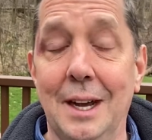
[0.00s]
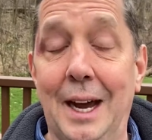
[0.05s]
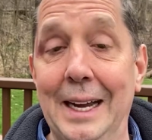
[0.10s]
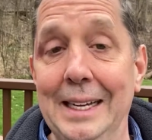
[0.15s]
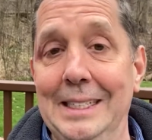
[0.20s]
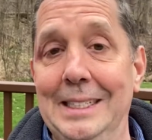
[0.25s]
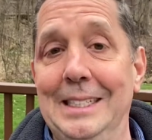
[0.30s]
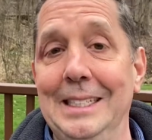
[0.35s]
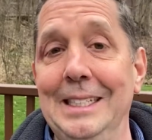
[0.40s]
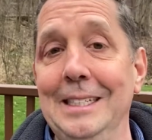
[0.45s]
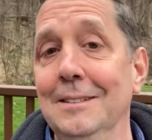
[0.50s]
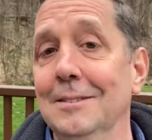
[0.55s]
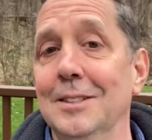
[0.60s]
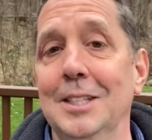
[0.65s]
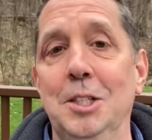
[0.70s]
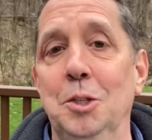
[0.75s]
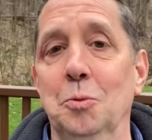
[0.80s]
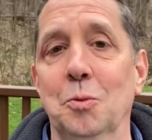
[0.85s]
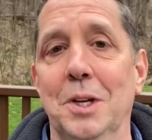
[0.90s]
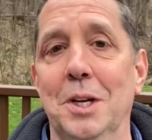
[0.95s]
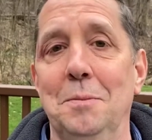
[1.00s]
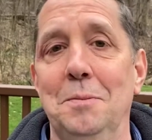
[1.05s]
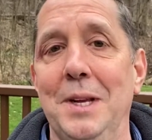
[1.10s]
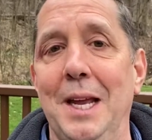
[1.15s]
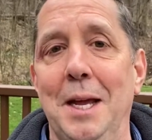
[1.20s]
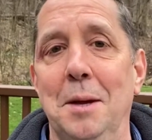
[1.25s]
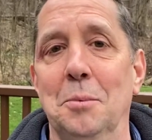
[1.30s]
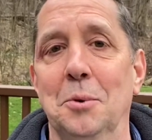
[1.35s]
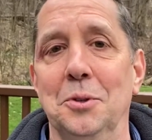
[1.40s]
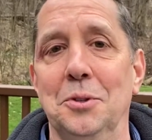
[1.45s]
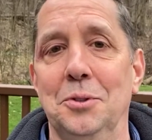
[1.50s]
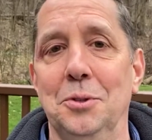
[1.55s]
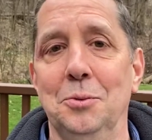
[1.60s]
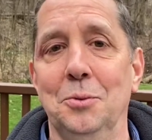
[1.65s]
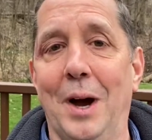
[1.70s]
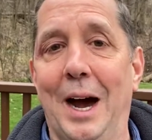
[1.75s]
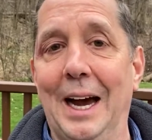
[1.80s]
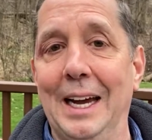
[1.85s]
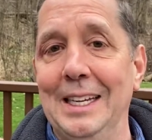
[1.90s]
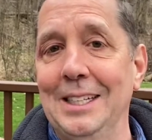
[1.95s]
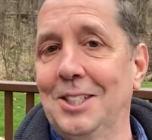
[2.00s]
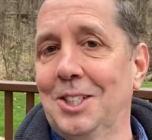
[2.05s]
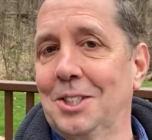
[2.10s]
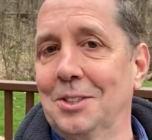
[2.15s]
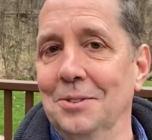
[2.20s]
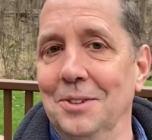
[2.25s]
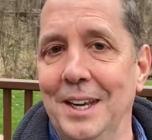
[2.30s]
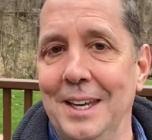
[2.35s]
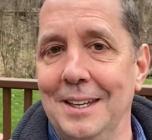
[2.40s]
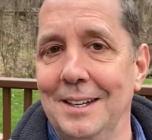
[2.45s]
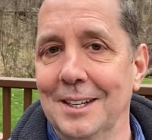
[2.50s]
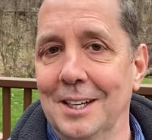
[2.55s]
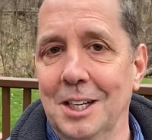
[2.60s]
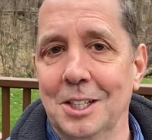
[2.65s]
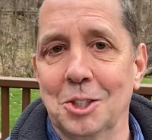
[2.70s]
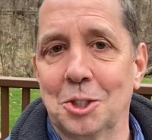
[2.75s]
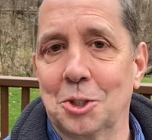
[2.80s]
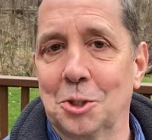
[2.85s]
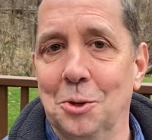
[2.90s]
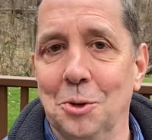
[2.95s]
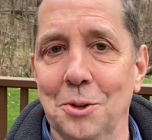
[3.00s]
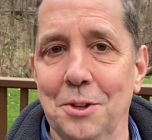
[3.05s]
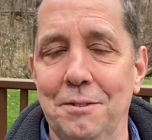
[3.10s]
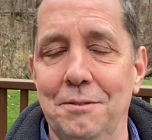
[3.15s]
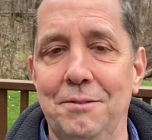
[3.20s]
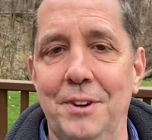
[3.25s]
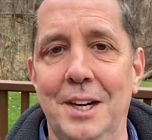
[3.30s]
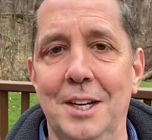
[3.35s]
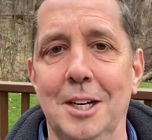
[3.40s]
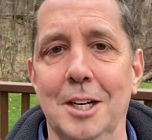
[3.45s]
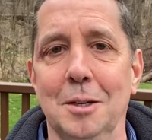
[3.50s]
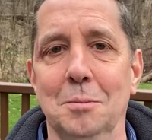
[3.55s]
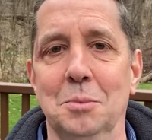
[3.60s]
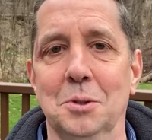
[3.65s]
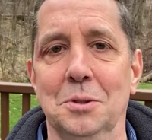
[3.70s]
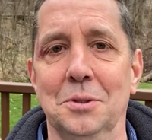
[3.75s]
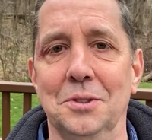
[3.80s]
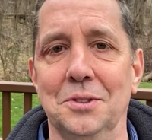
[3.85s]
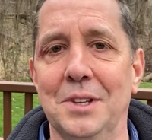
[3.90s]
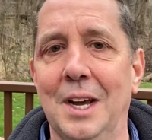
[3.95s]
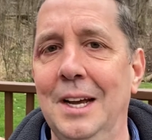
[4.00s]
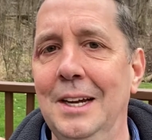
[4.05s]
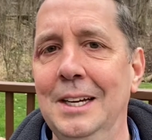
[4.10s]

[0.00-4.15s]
Ideally, you want to be able to isolate it, control the variables,